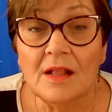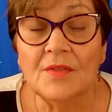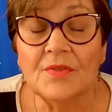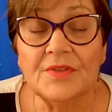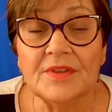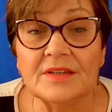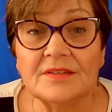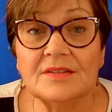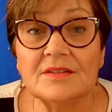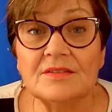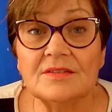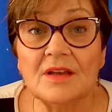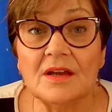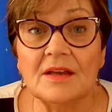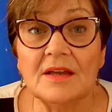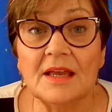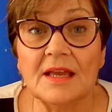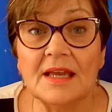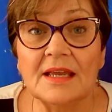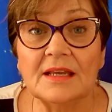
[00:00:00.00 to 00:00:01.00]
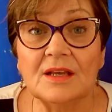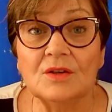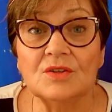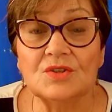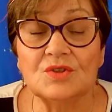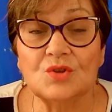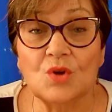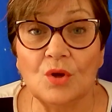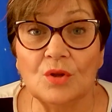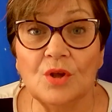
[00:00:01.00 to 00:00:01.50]
This is a
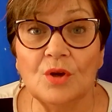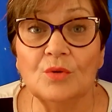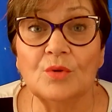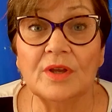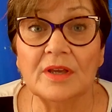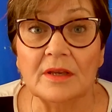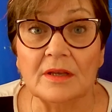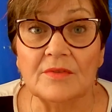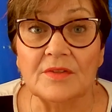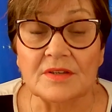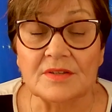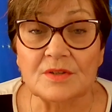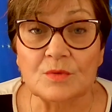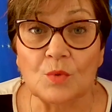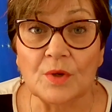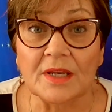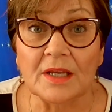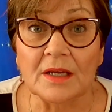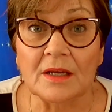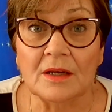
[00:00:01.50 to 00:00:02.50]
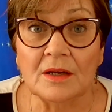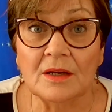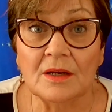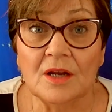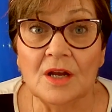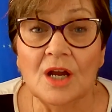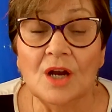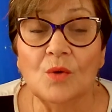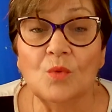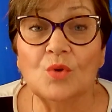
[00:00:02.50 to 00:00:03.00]
solo gig this week.
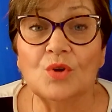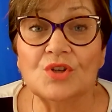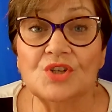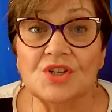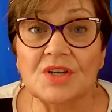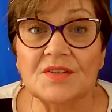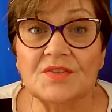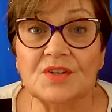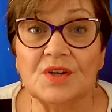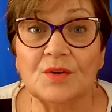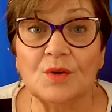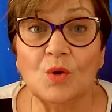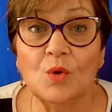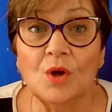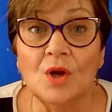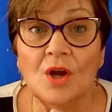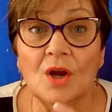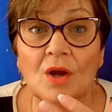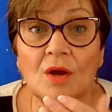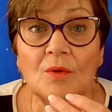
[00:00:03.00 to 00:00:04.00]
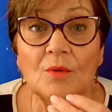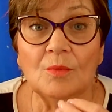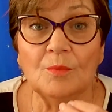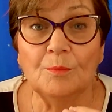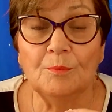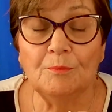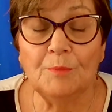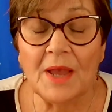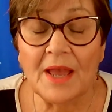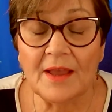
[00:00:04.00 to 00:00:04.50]
We're just going to
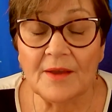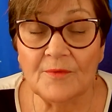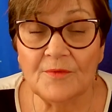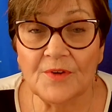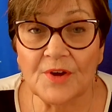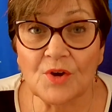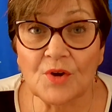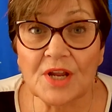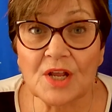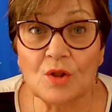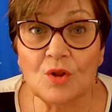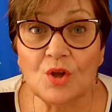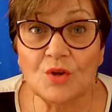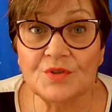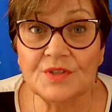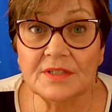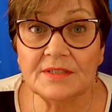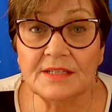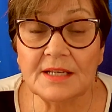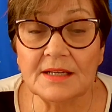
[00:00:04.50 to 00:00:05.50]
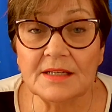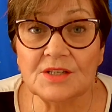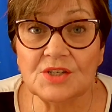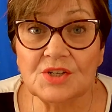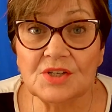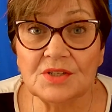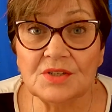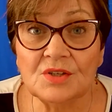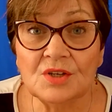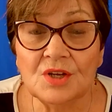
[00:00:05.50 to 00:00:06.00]
pay very close
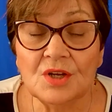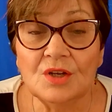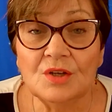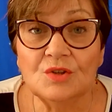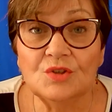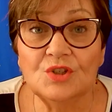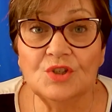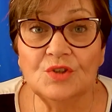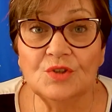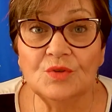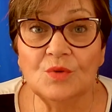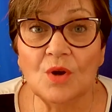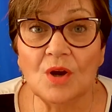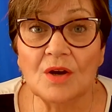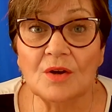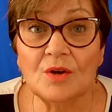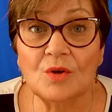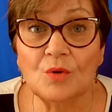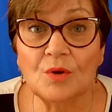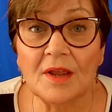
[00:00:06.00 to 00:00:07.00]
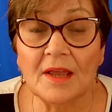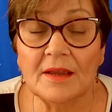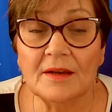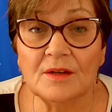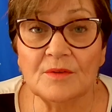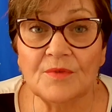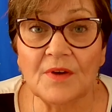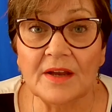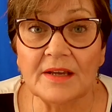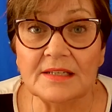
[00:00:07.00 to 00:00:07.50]
attention to our
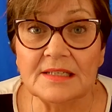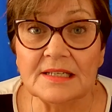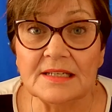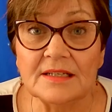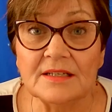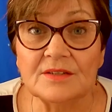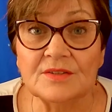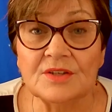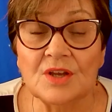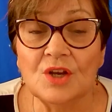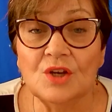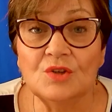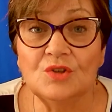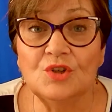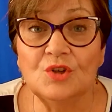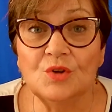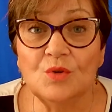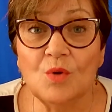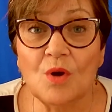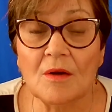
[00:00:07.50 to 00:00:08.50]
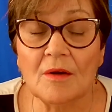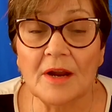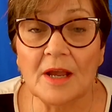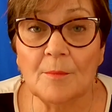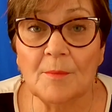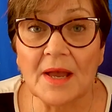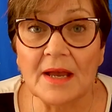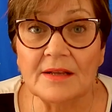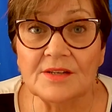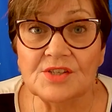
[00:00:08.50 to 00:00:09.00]
creative ideas, to our
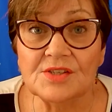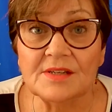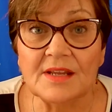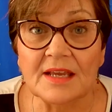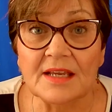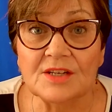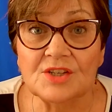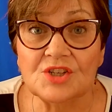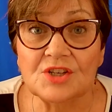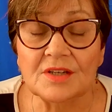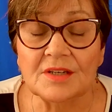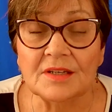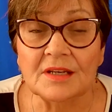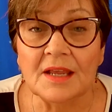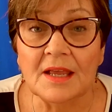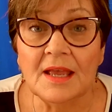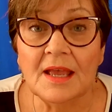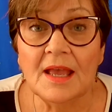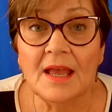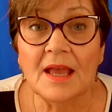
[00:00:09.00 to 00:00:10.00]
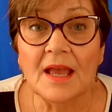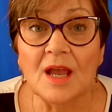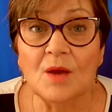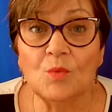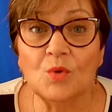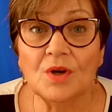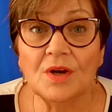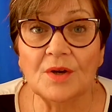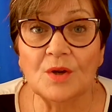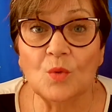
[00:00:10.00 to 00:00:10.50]
imagination, and
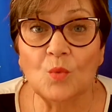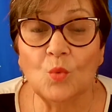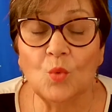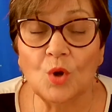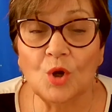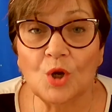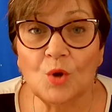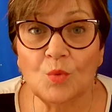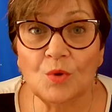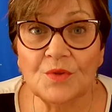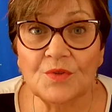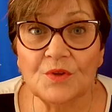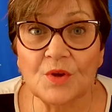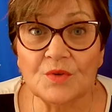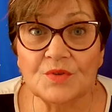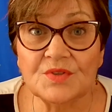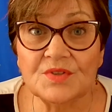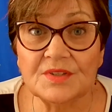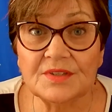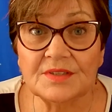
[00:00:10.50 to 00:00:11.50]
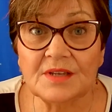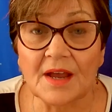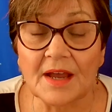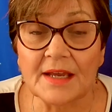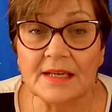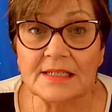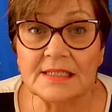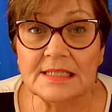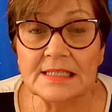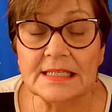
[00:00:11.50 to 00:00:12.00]
we're going to work with those
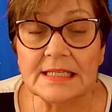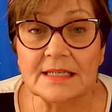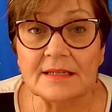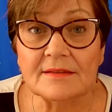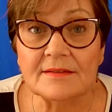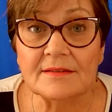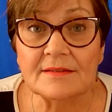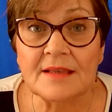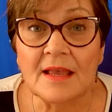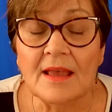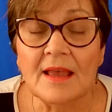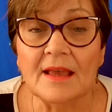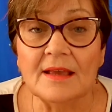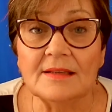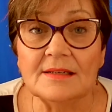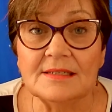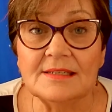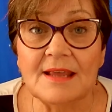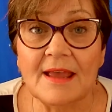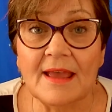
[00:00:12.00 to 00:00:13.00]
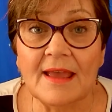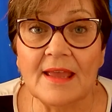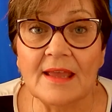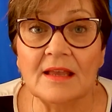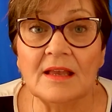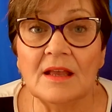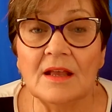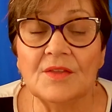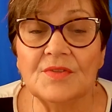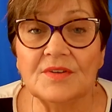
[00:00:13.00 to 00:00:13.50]
ideas and
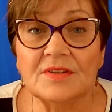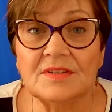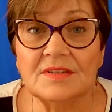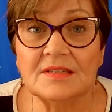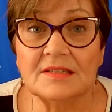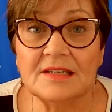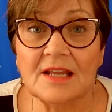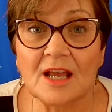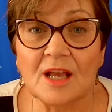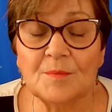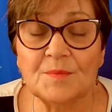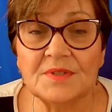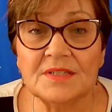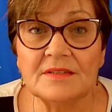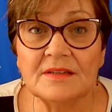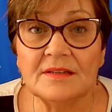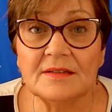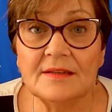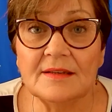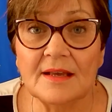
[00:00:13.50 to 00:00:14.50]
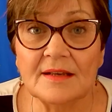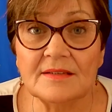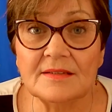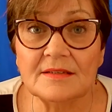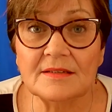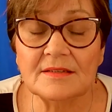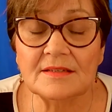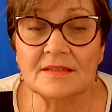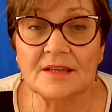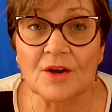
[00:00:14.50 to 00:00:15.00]
take the steps
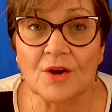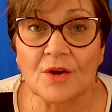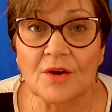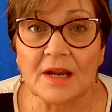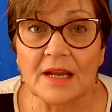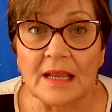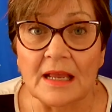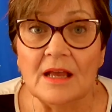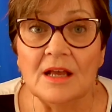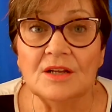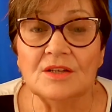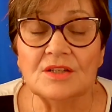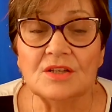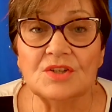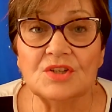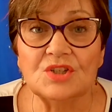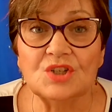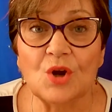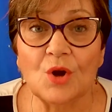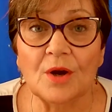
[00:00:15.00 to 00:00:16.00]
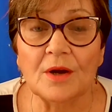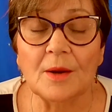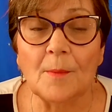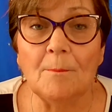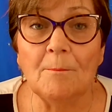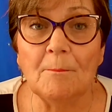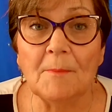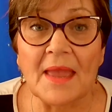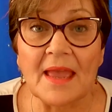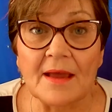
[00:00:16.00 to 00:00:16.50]
necessary to start
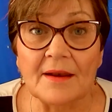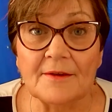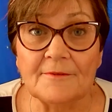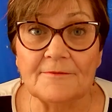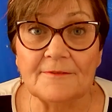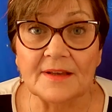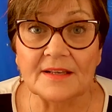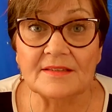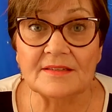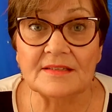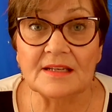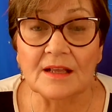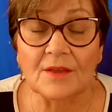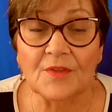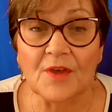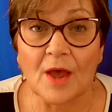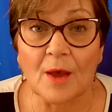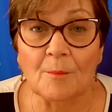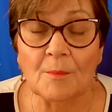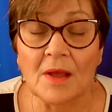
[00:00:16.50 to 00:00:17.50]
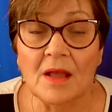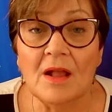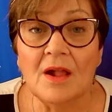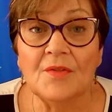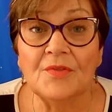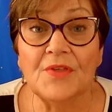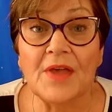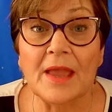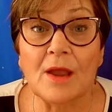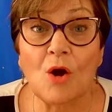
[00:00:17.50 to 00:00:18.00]
manifesting them.
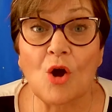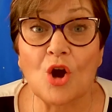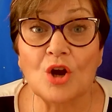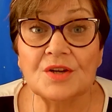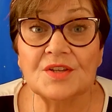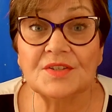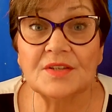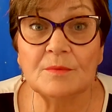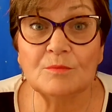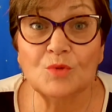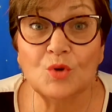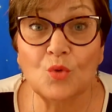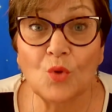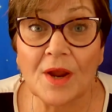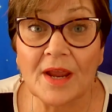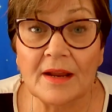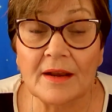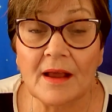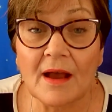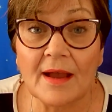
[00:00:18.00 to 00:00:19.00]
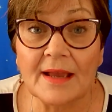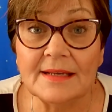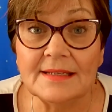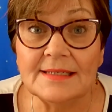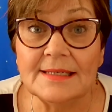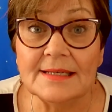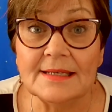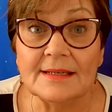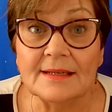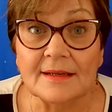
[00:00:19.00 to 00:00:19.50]
They are some great
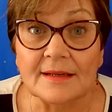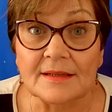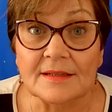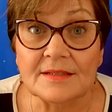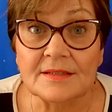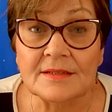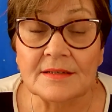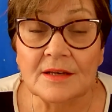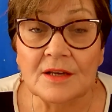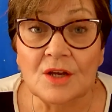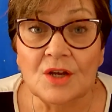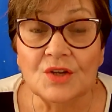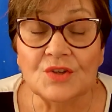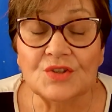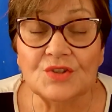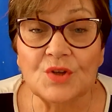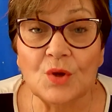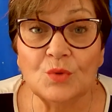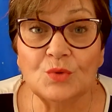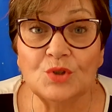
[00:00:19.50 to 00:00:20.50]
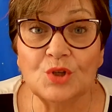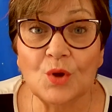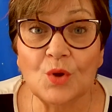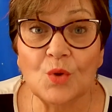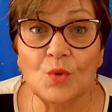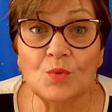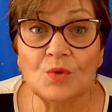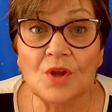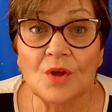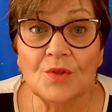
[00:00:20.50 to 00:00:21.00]
ideas, so
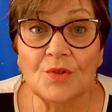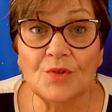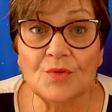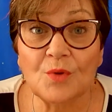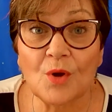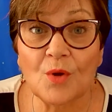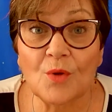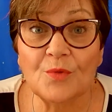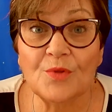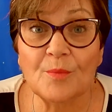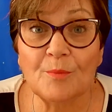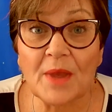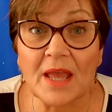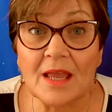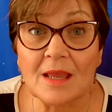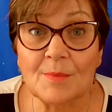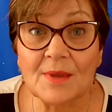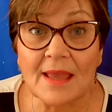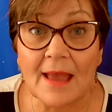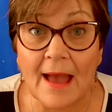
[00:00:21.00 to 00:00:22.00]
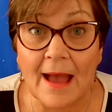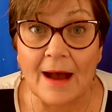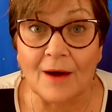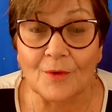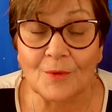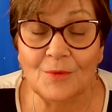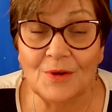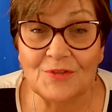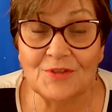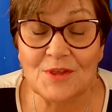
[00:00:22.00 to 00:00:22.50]
don't throw the baby
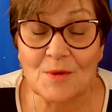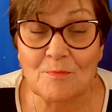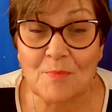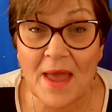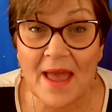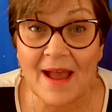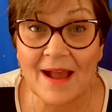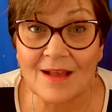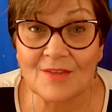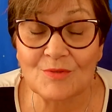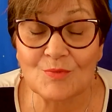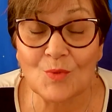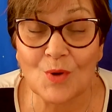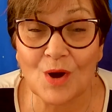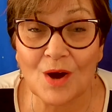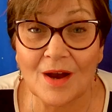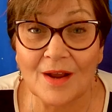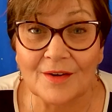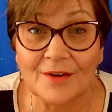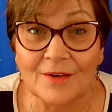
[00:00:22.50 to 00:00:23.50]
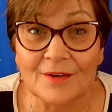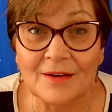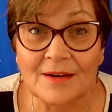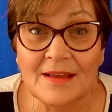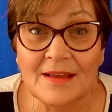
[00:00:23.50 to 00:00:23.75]
out with the bathwater.